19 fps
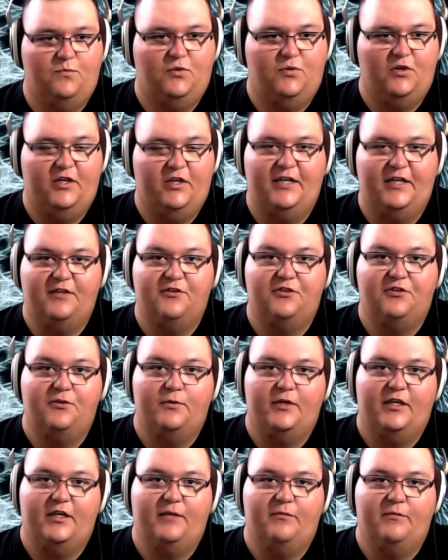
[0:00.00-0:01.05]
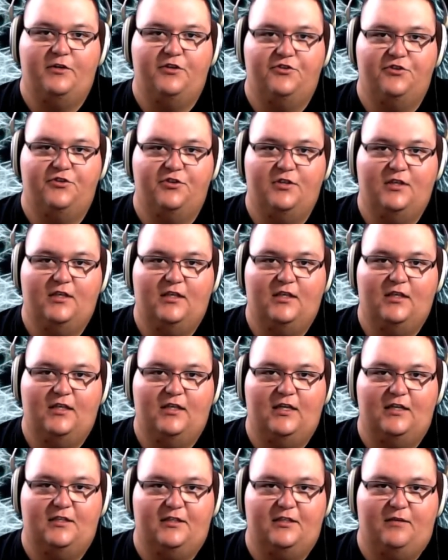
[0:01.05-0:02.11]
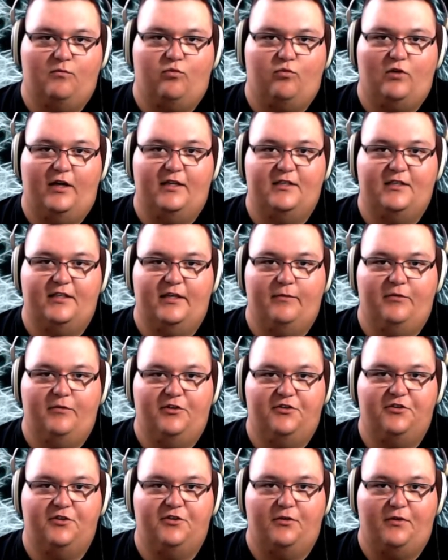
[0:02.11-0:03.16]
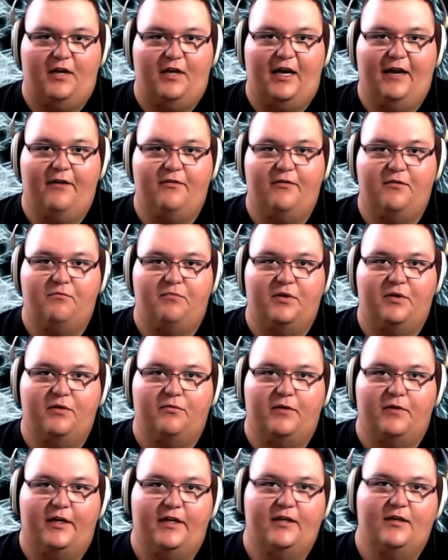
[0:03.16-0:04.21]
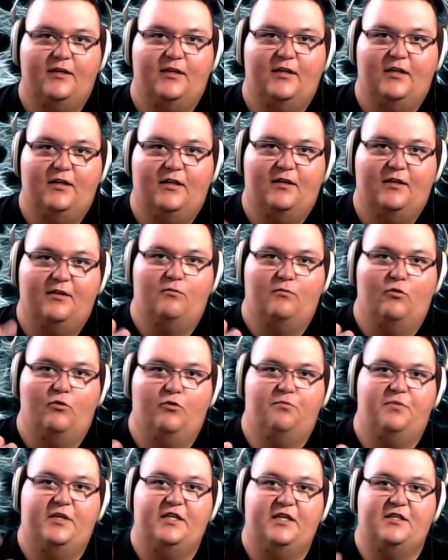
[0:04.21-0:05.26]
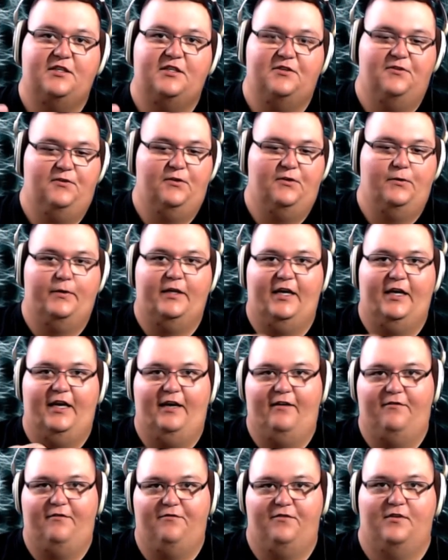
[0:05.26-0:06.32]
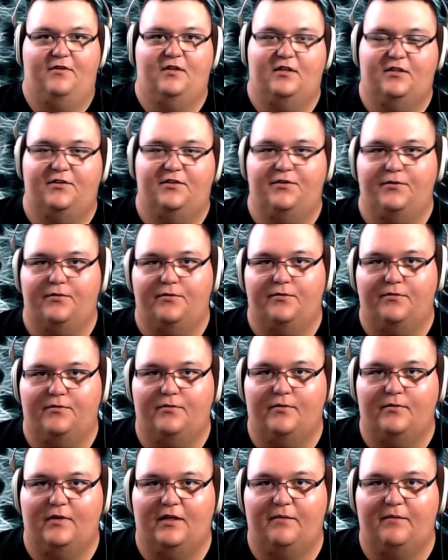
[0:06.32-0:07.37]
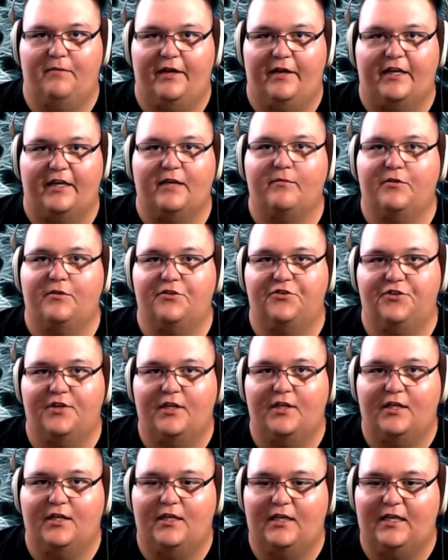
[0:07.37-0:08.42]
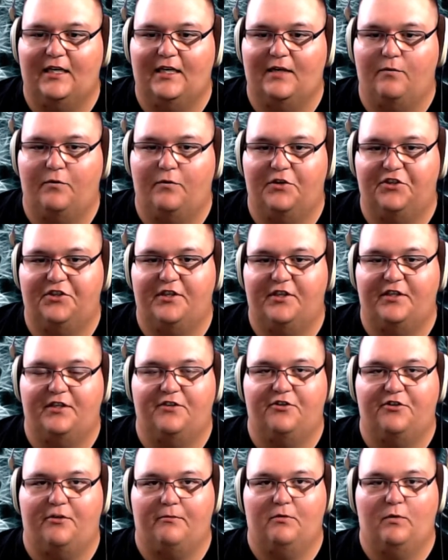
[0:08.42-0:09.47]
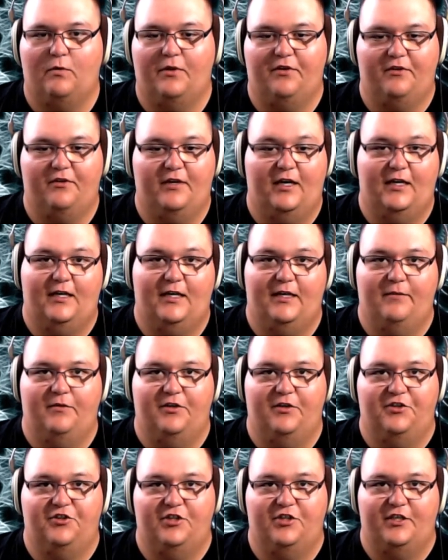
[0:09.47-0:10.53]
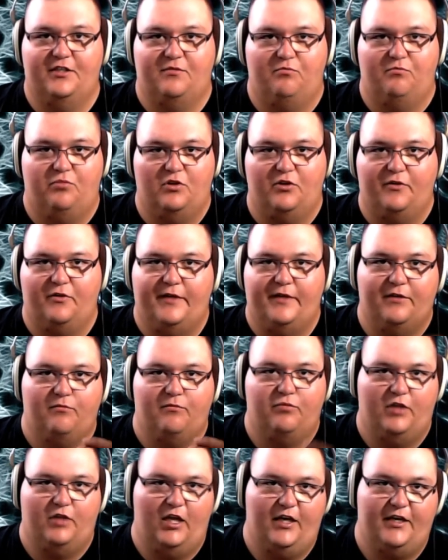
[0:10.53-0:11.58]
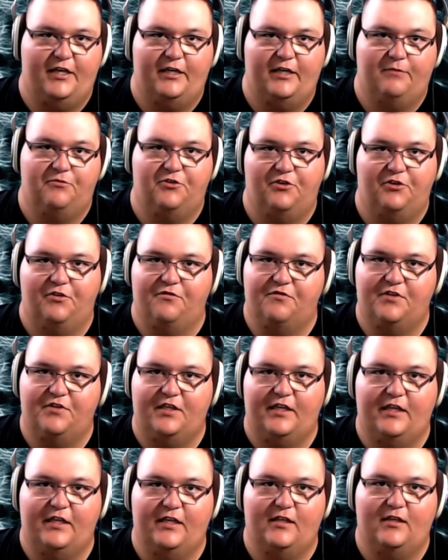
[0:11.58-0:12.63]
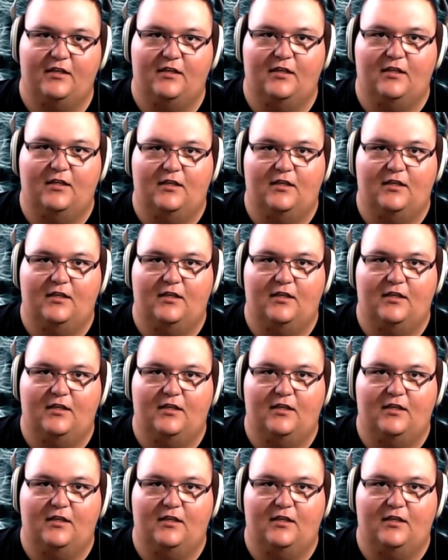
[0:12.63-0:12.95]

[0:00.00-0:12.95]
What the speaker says: put into an image to comprise the image. So the higher the bit rate, the more pieces you're going to have to make an image, which can determine whether or not an image is blurry or blocky. I'm sure you've seen it,